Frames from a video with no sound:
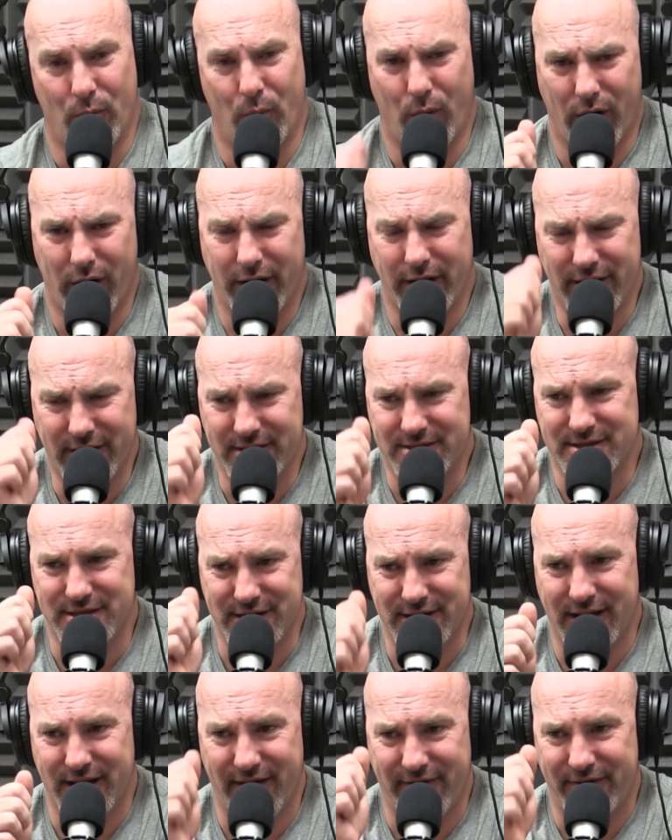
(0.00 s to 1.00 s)
What is
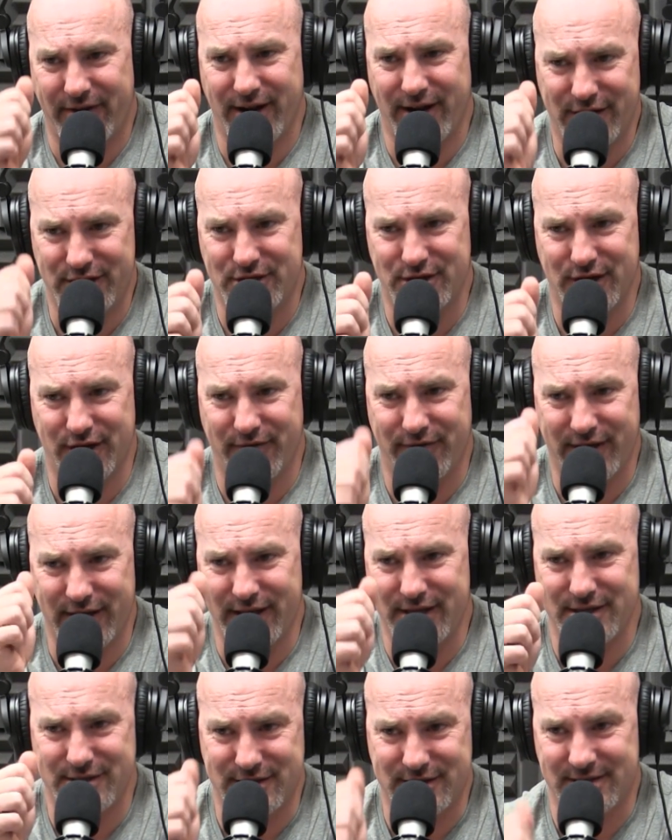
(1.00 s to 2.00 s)
the definition of
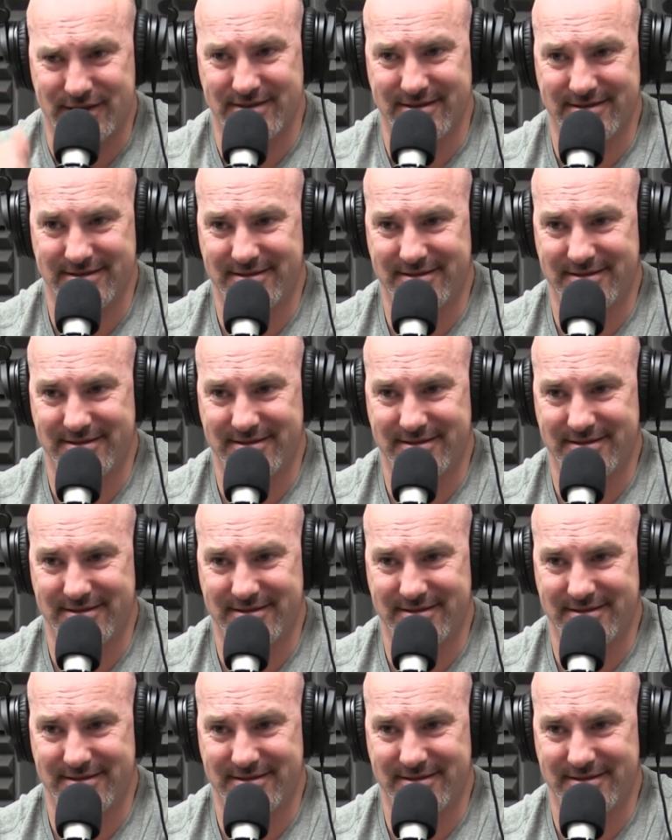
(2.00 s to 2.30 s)
is?